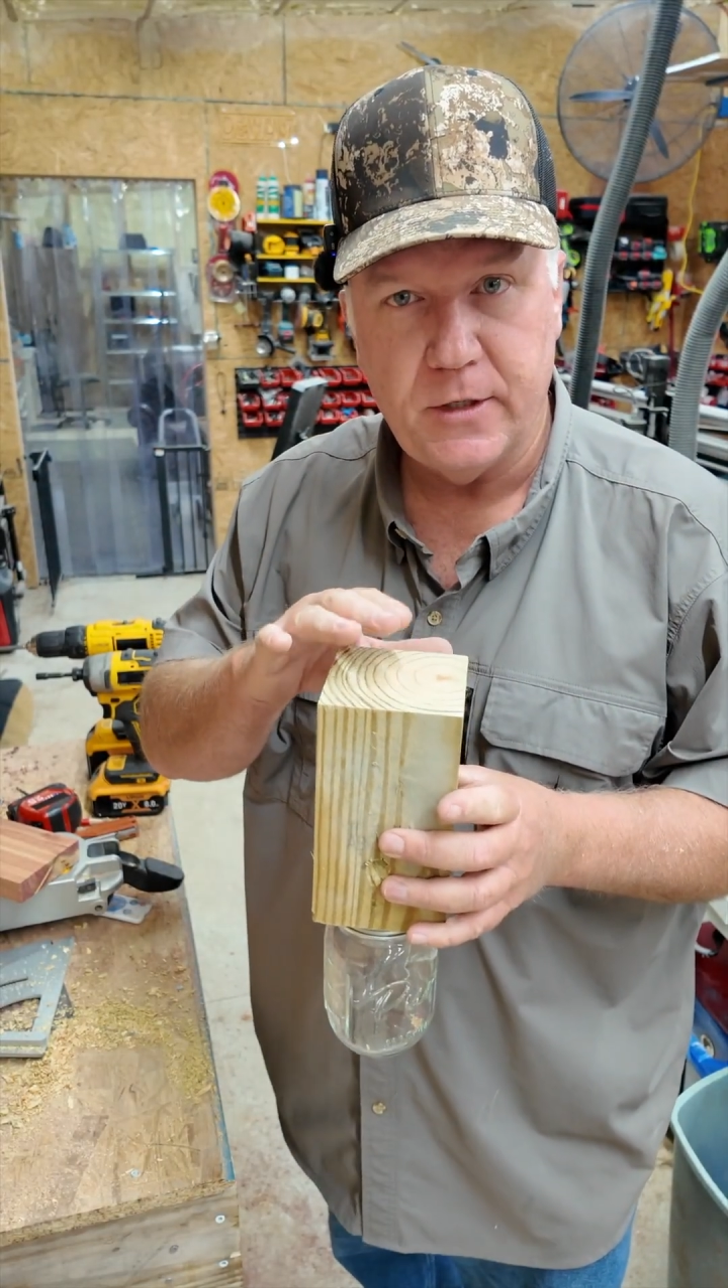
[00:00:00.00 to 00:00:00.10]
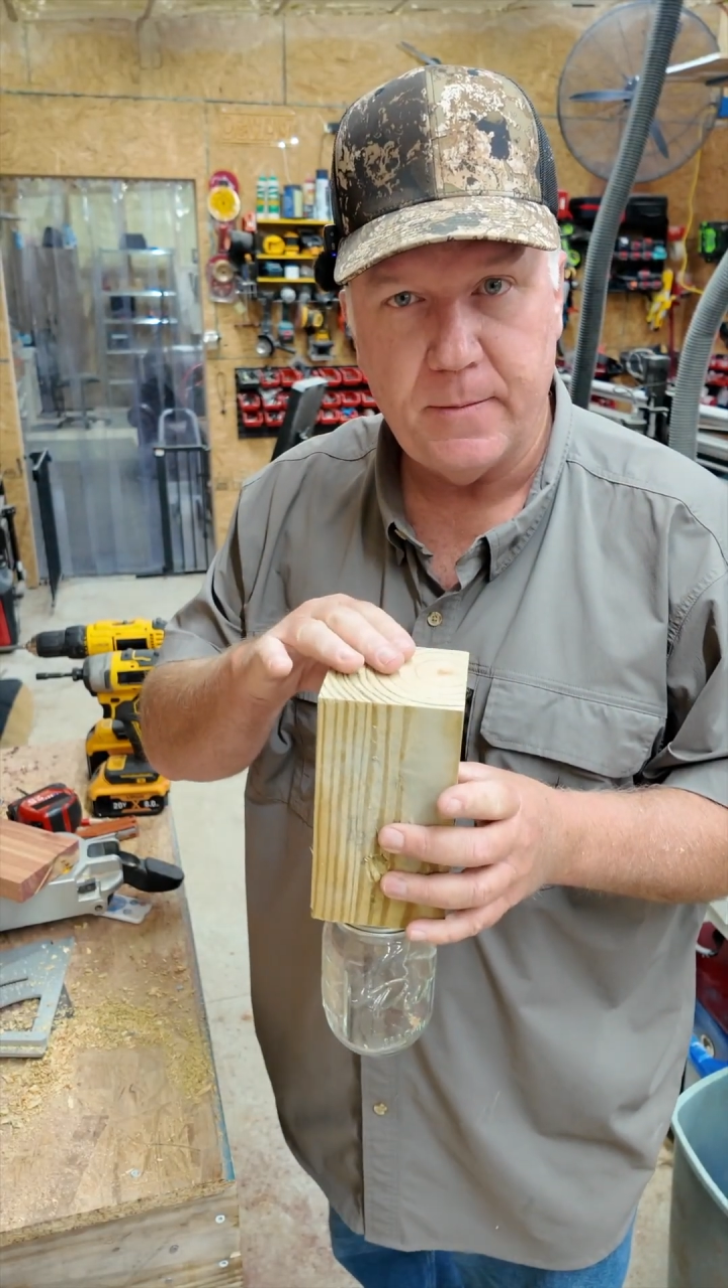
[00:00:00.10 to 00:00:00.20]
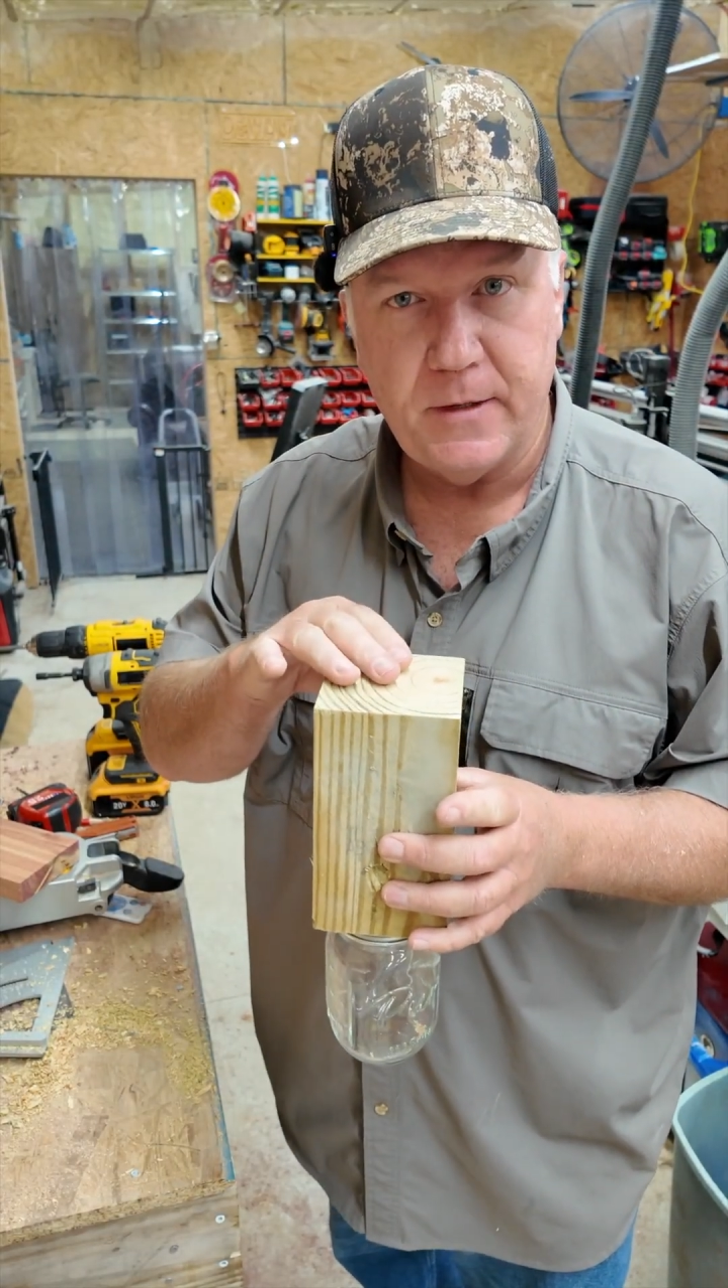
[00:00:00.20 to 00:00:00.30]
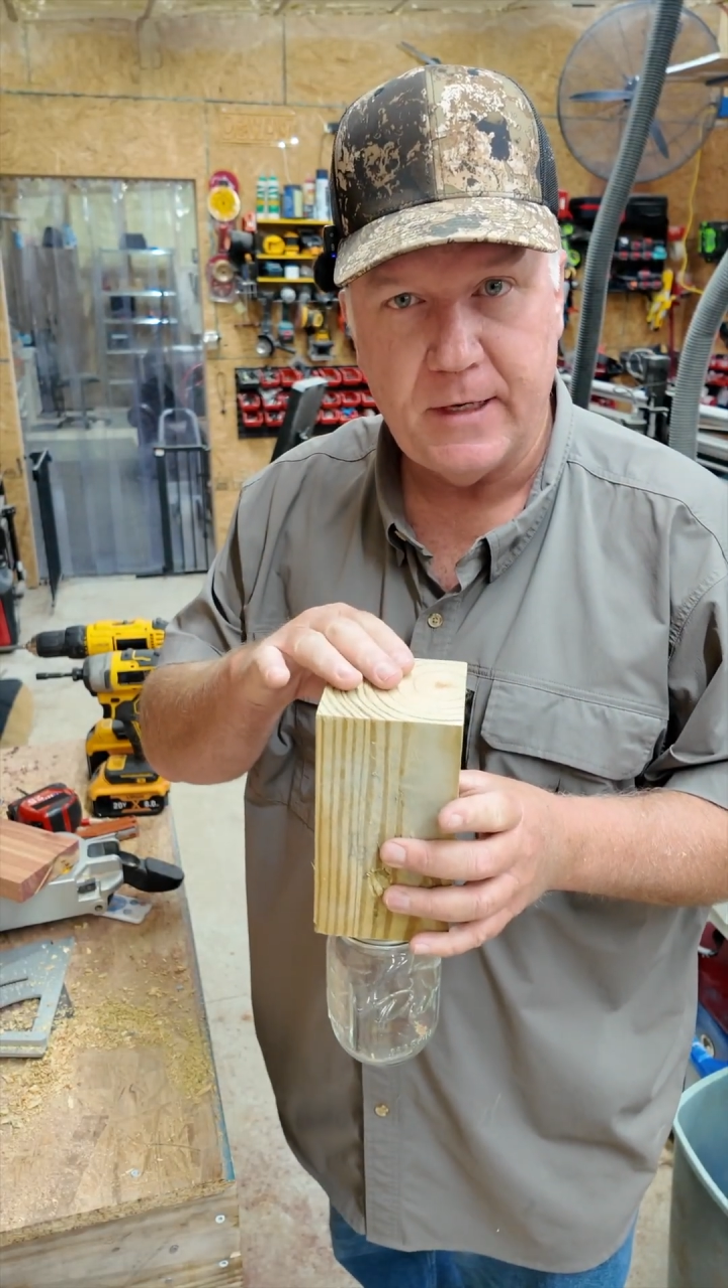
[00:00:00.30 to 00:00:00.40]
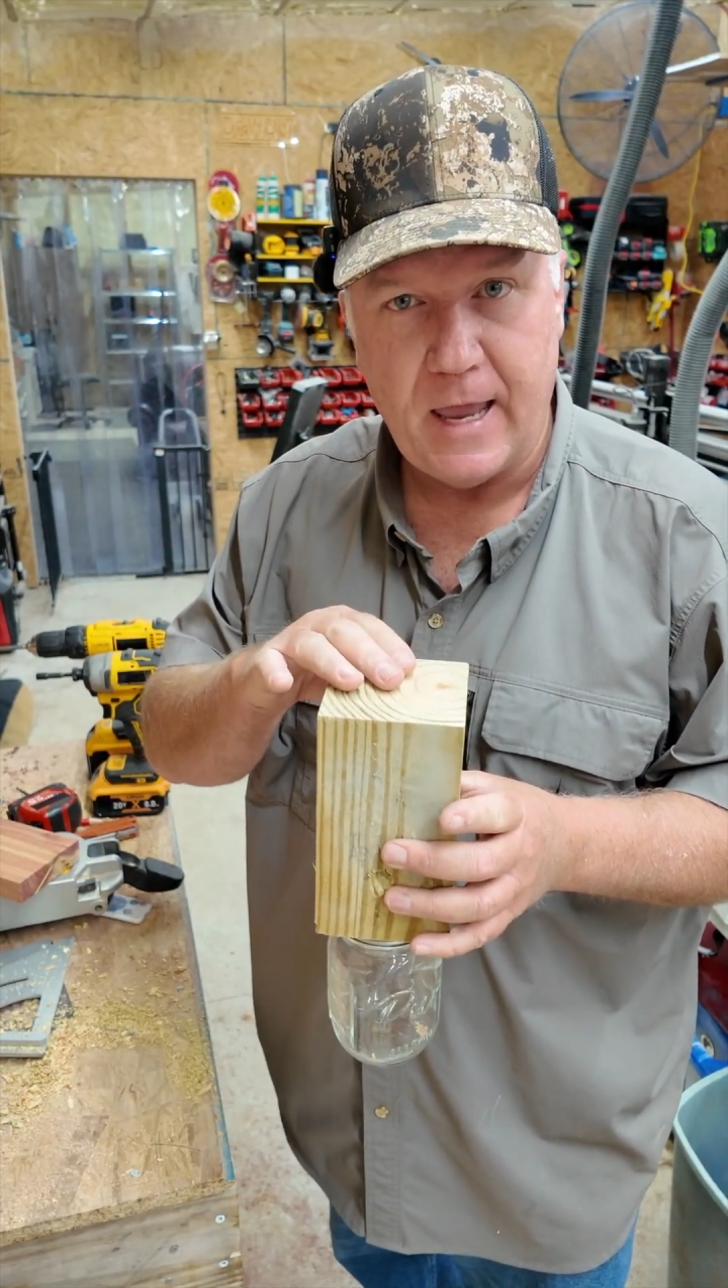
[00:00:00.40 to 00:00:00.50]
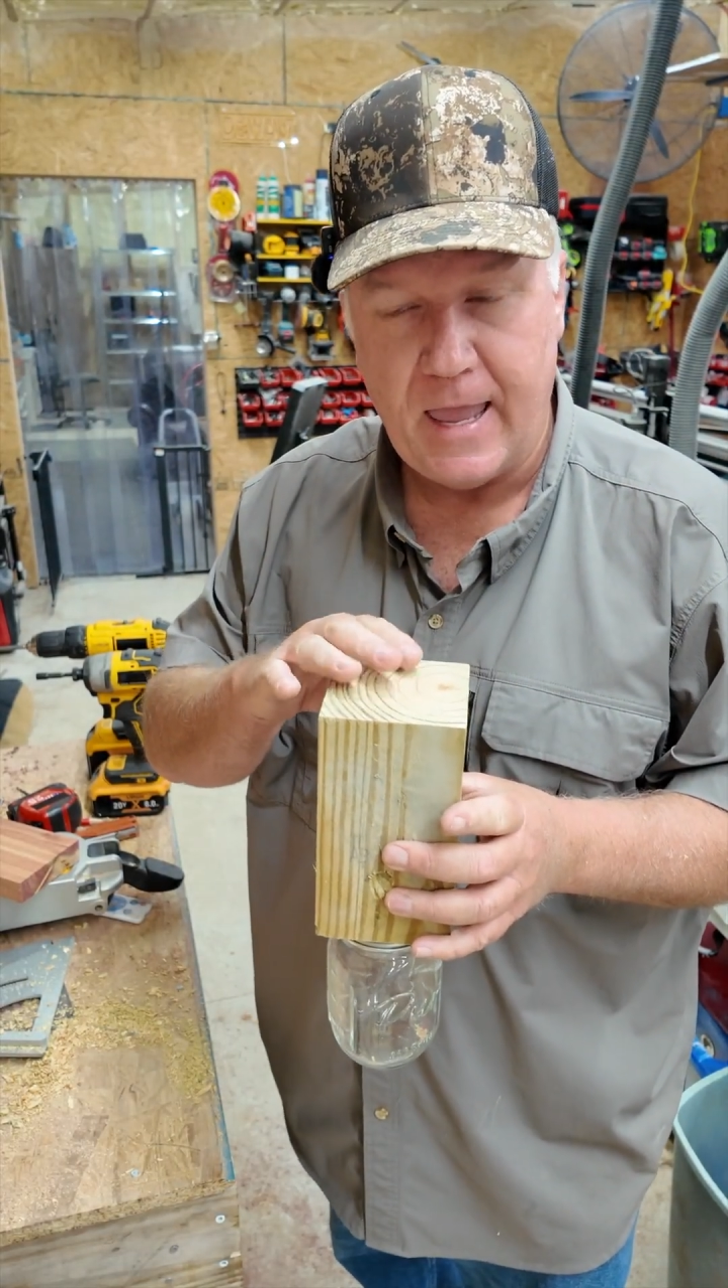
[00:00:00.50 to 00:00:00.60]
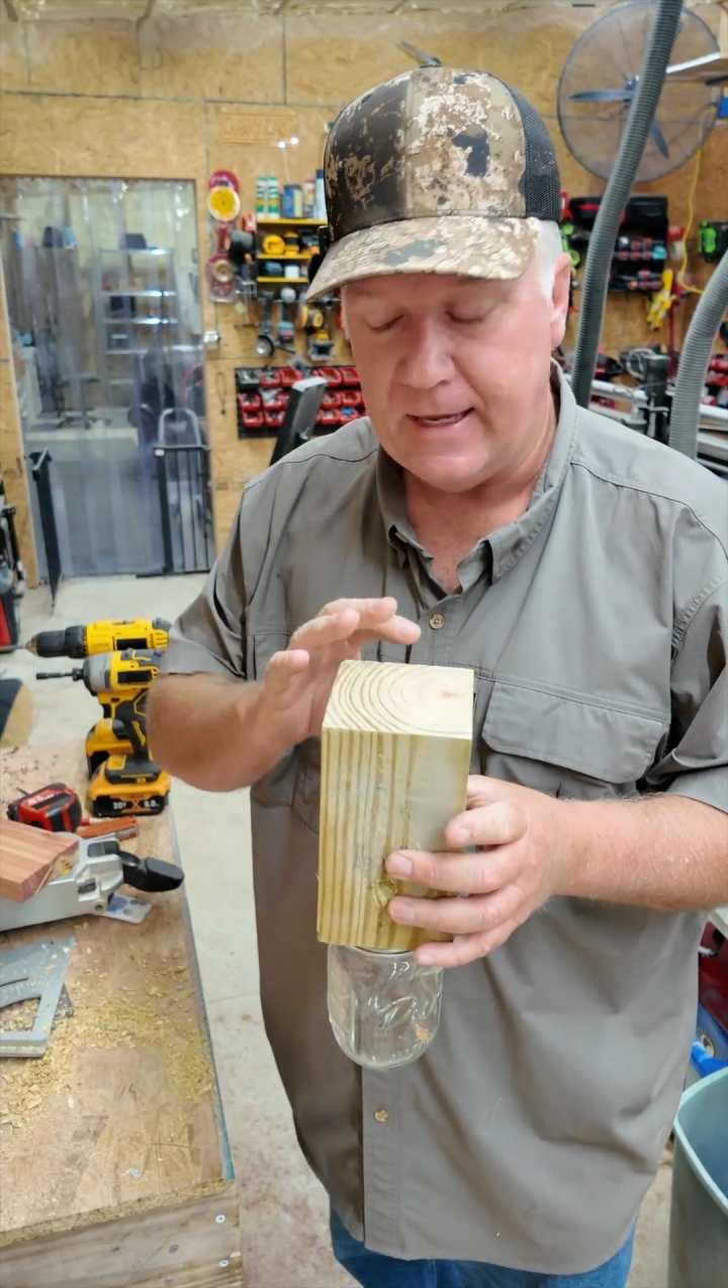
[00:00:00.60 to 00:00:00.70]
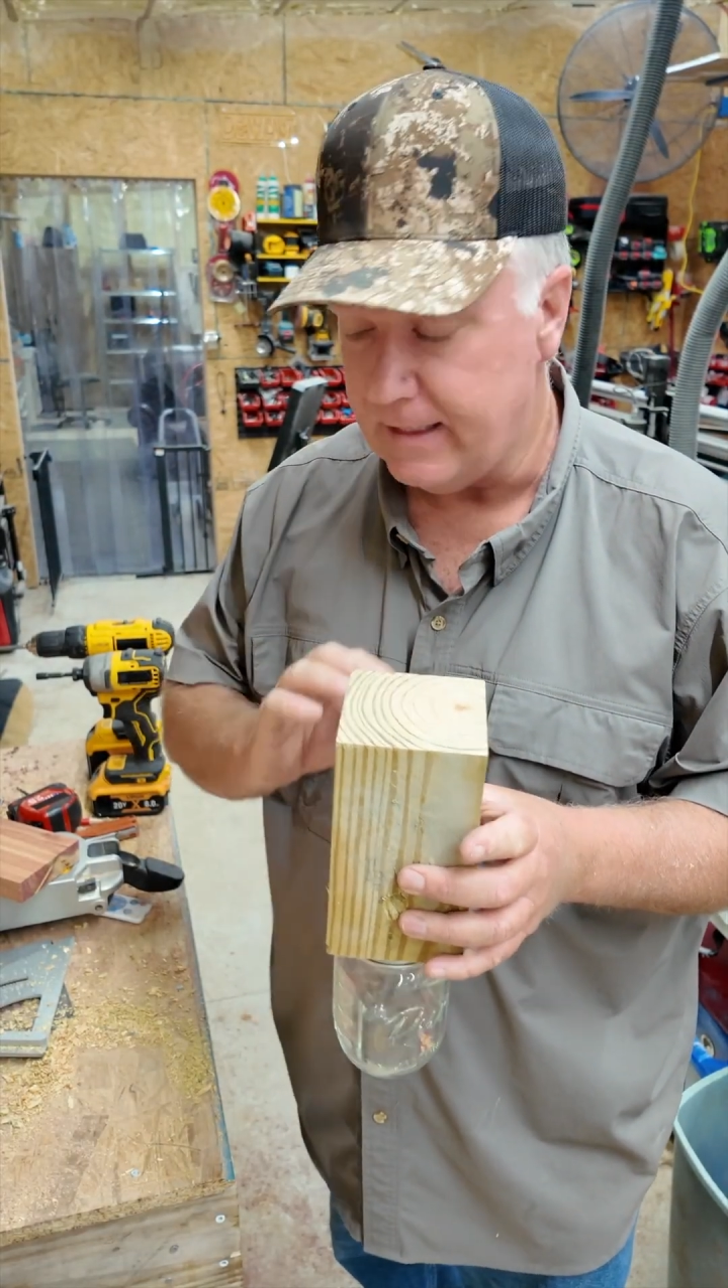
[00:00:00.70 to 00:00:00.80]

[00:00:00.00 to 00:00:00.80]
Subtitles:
something to hang